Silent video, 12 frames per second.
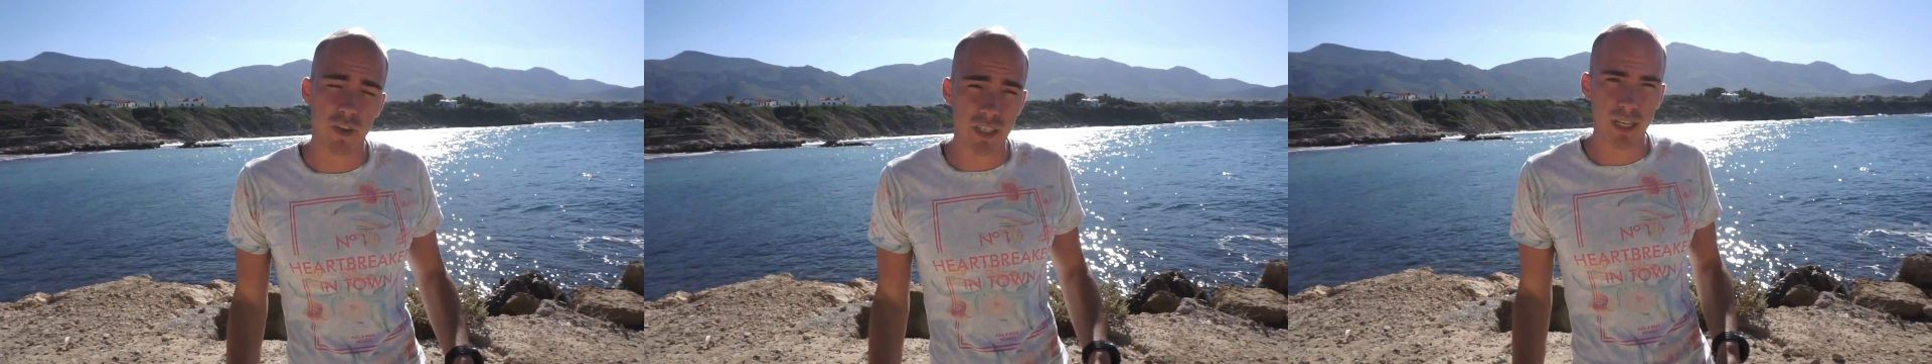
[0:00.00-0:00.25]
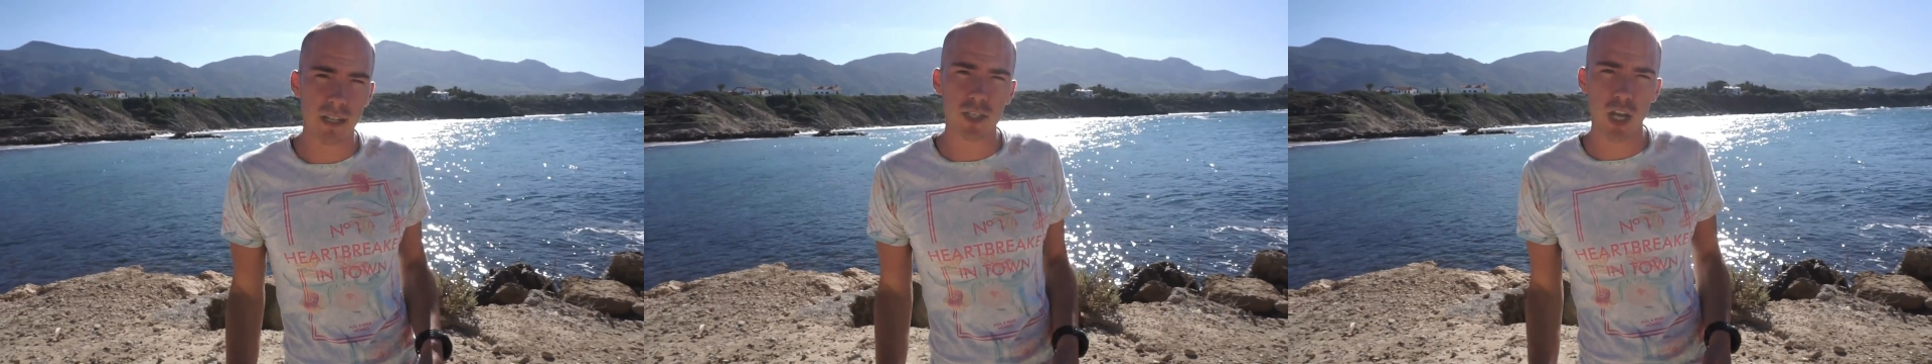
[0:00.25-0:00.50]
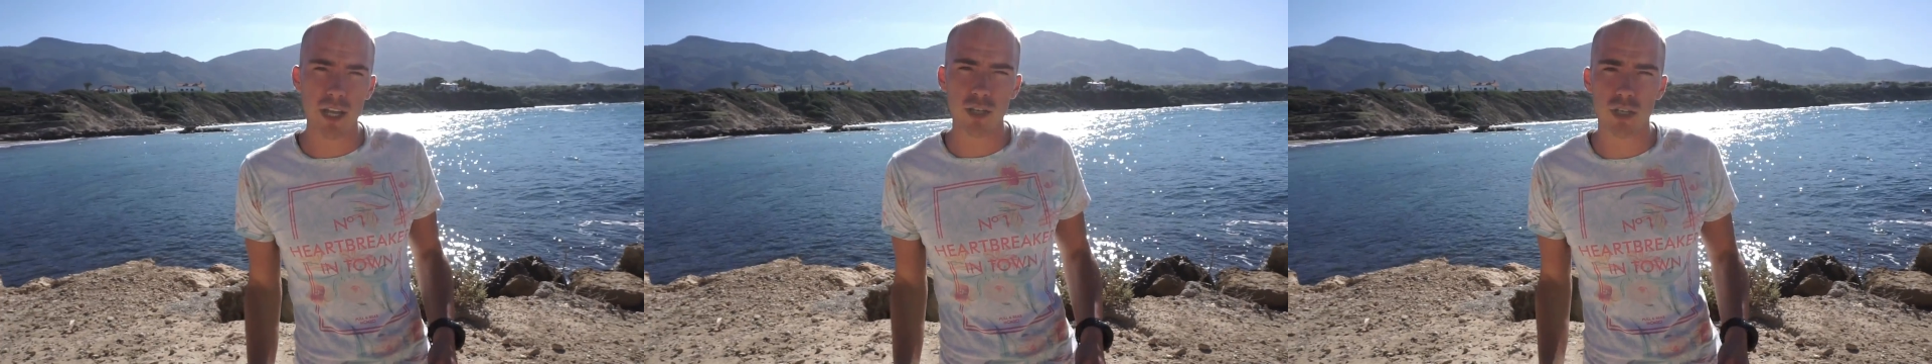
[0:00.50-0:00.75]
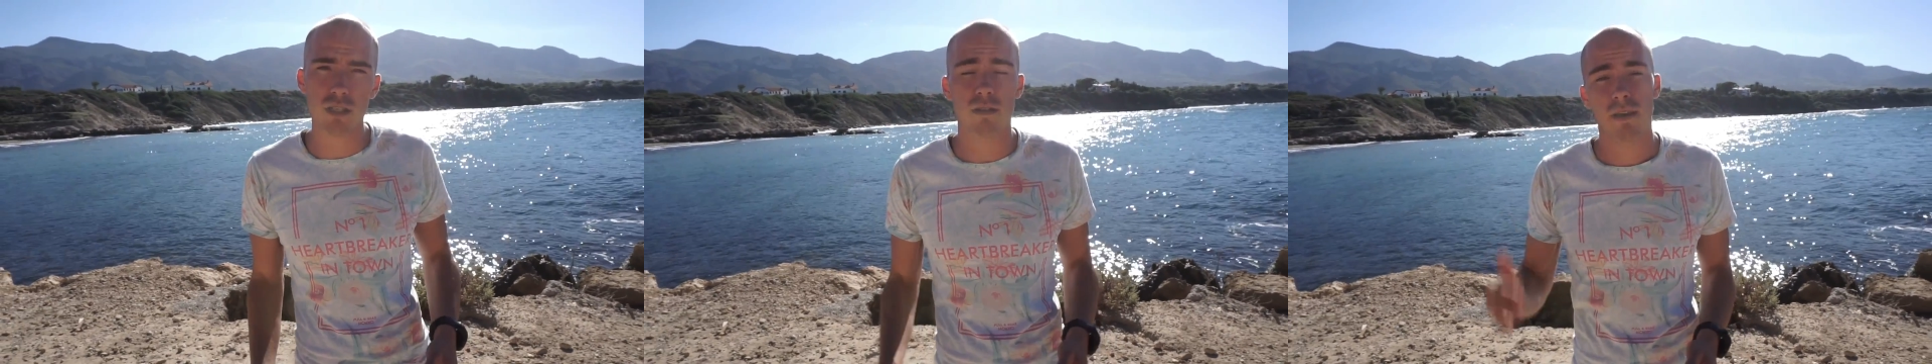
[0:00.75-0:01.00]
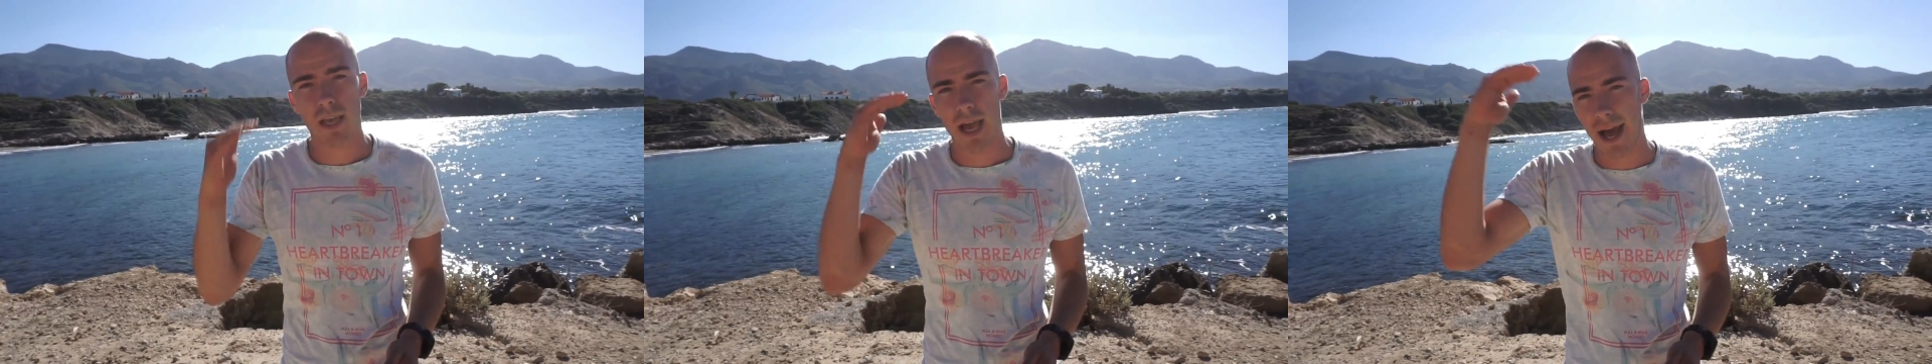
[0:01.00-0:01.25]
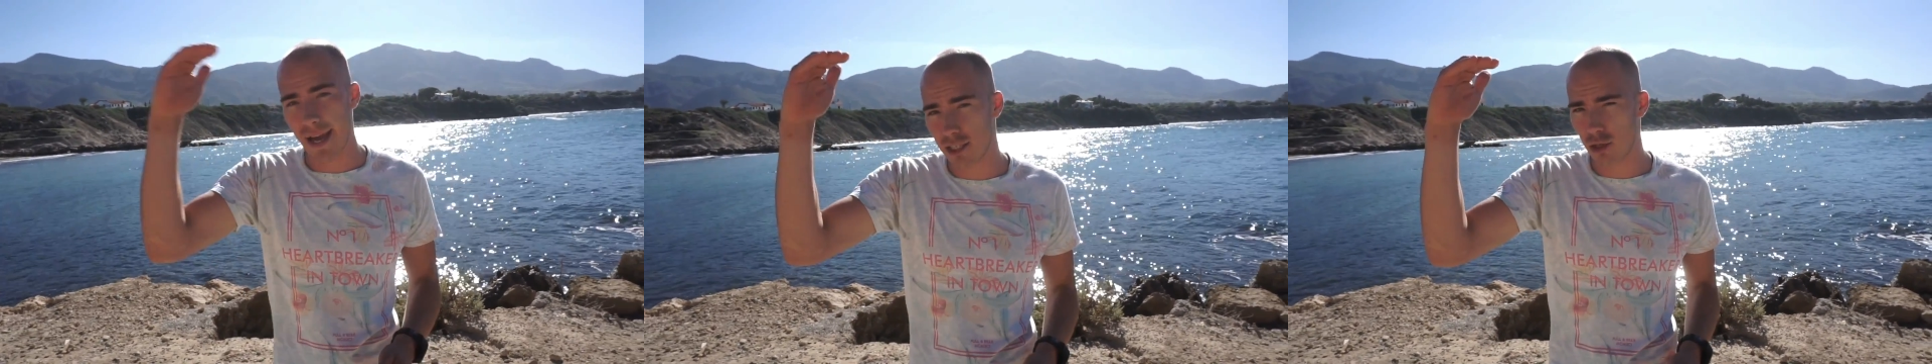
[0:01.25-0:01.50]
physical changes,
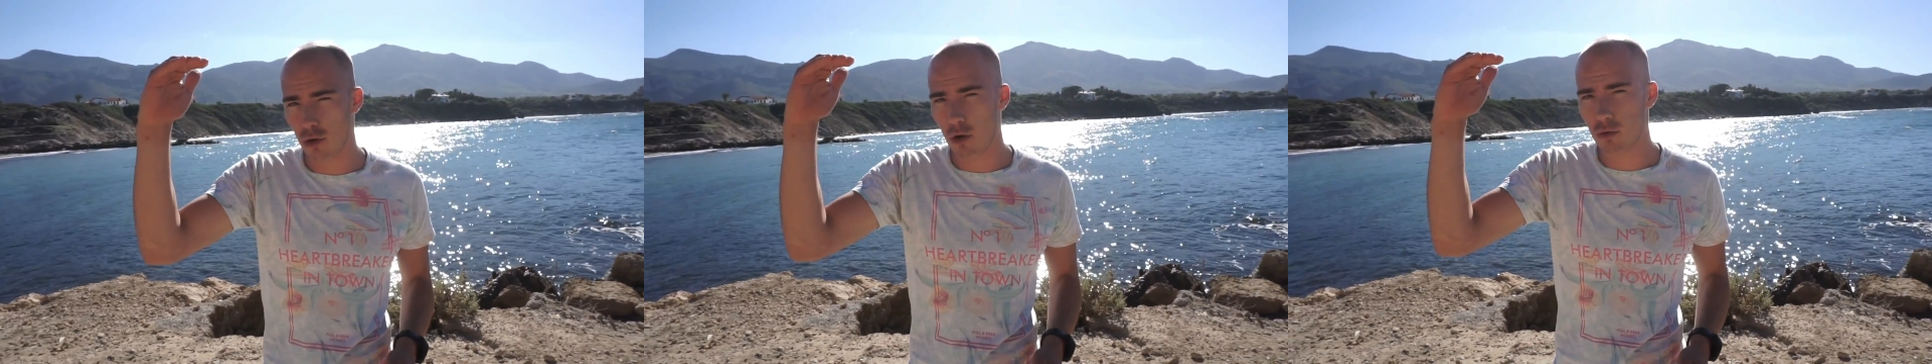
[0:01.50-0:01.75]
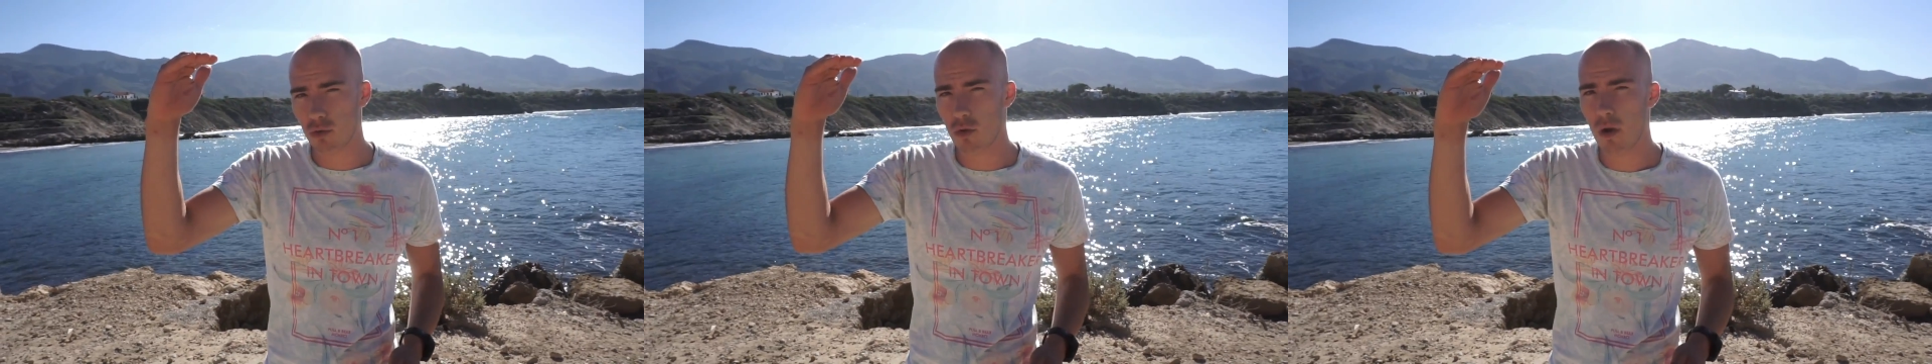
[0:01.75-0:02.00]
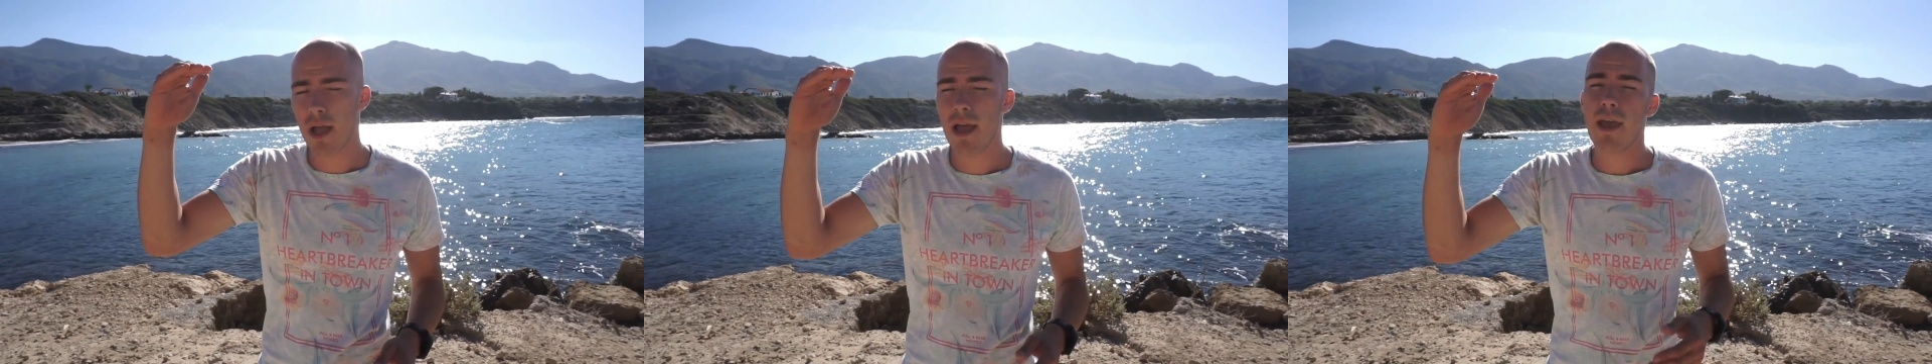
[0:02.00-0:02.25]
high CO2.